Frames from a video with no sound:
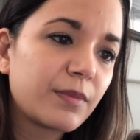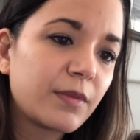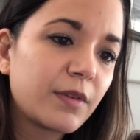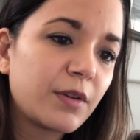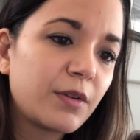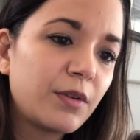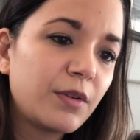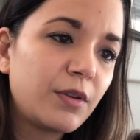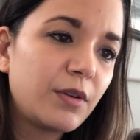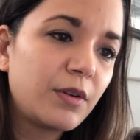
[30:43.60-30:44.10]

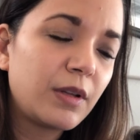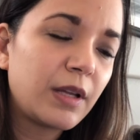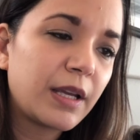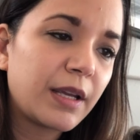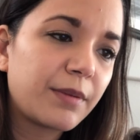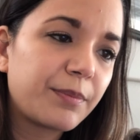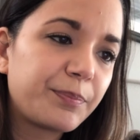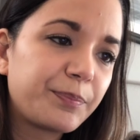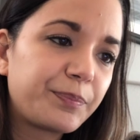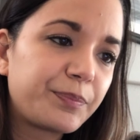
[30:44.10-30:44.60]
They're
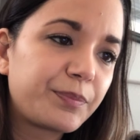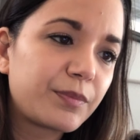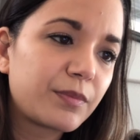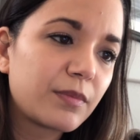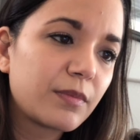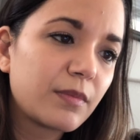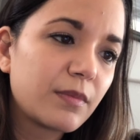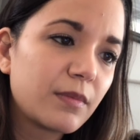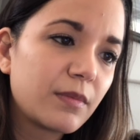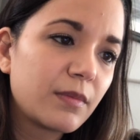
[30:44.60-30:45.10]
like
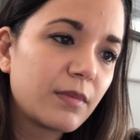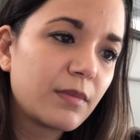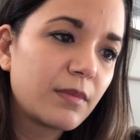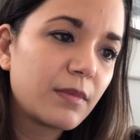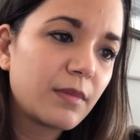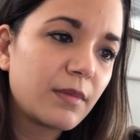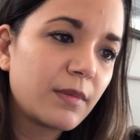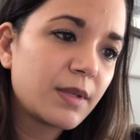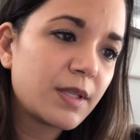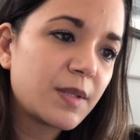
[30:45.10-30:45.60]

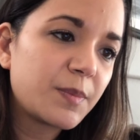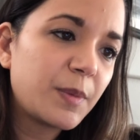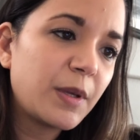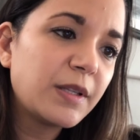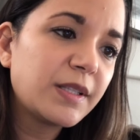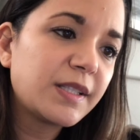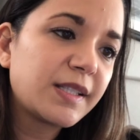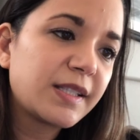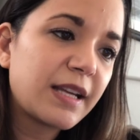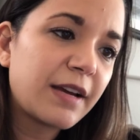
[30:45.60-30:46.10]

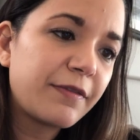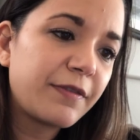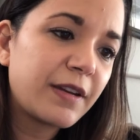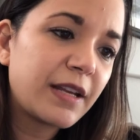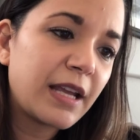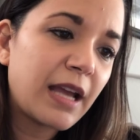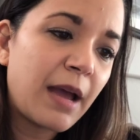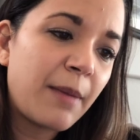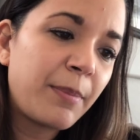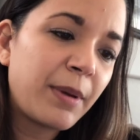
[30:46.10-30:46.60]
spelled
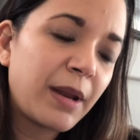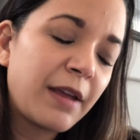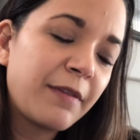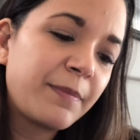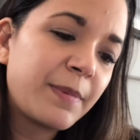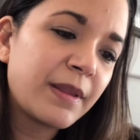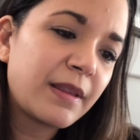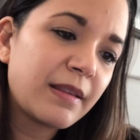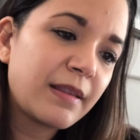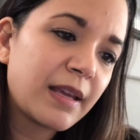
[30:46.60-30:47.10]
Stephanie.
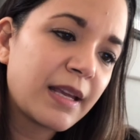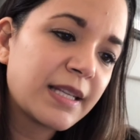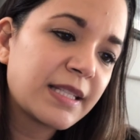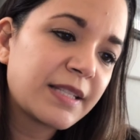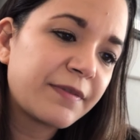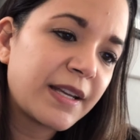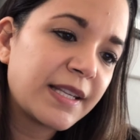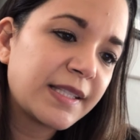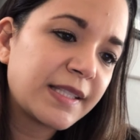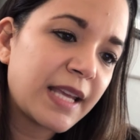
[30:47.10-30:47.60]
But the thing is,
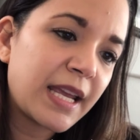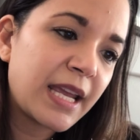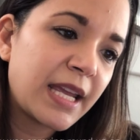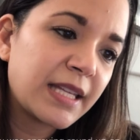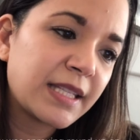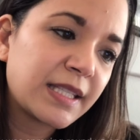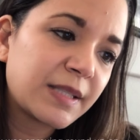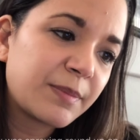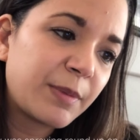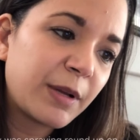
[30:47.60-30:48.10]
if I say
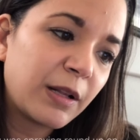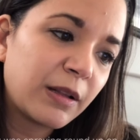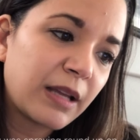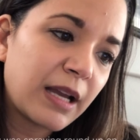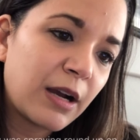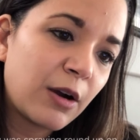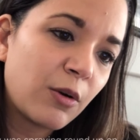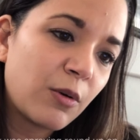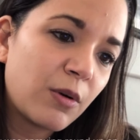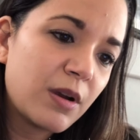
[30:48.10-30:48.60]
it's spelled
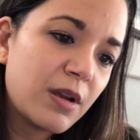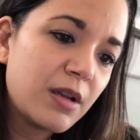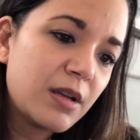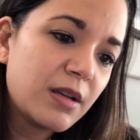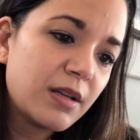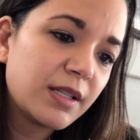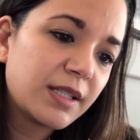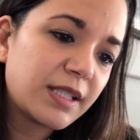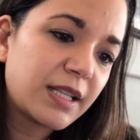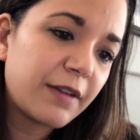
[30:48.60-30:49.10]
how
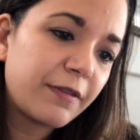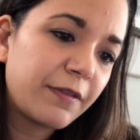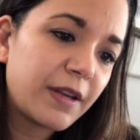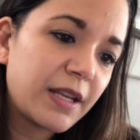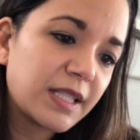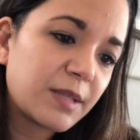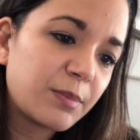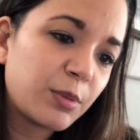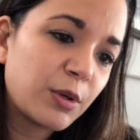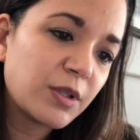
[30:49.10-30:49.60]
Stephanie
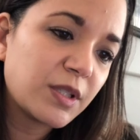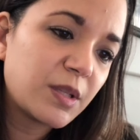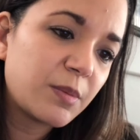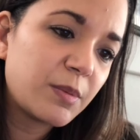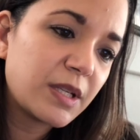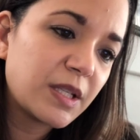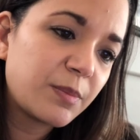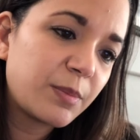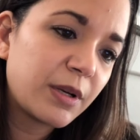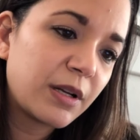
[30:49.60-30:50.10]
is supposed to
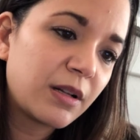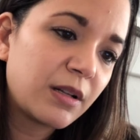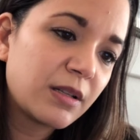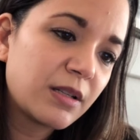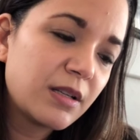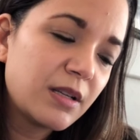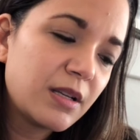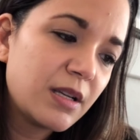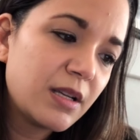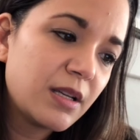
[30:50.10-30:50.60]
be
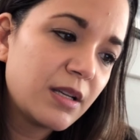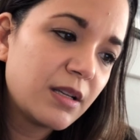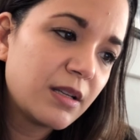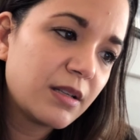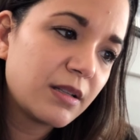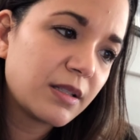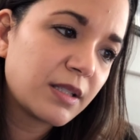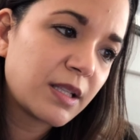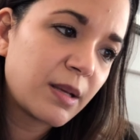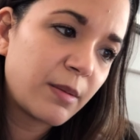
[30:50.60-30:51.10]
spelled,
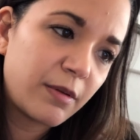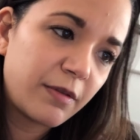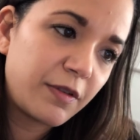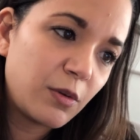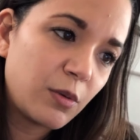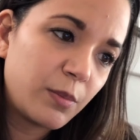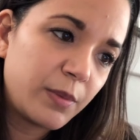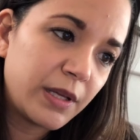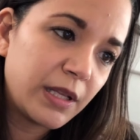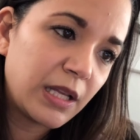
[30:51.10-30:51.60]
some of
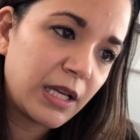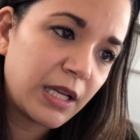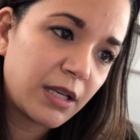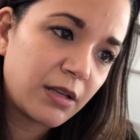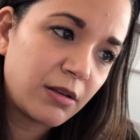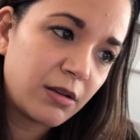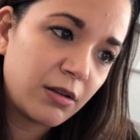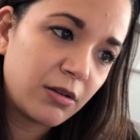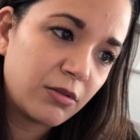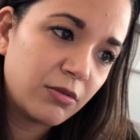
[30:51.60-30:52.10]
you will be
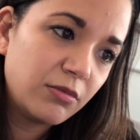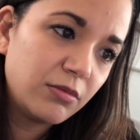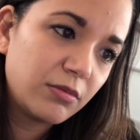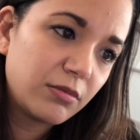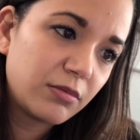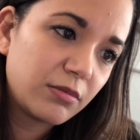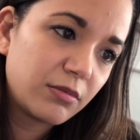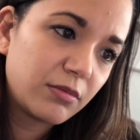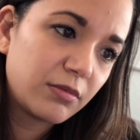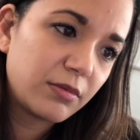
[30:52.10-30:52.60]
like, no,
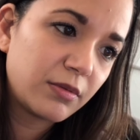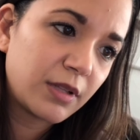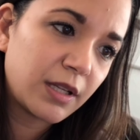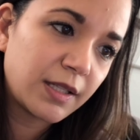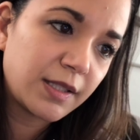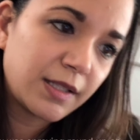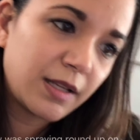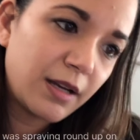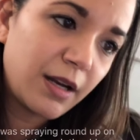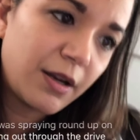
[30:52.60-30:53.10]

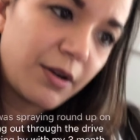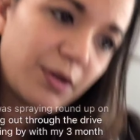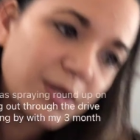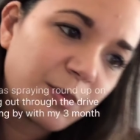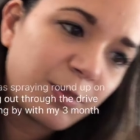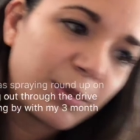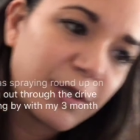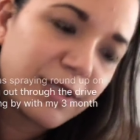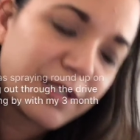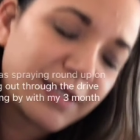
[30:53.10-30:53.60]
that's not how you
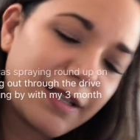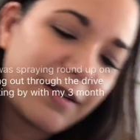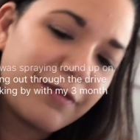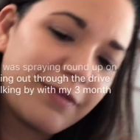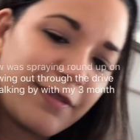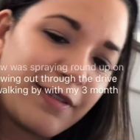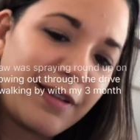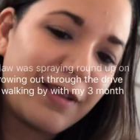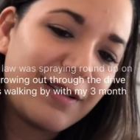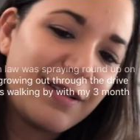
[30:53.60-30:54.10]
spell
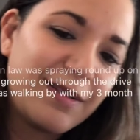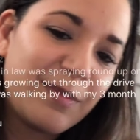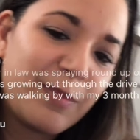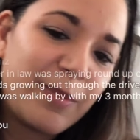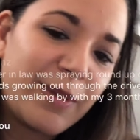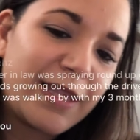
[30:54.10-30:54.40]
Stephanie. But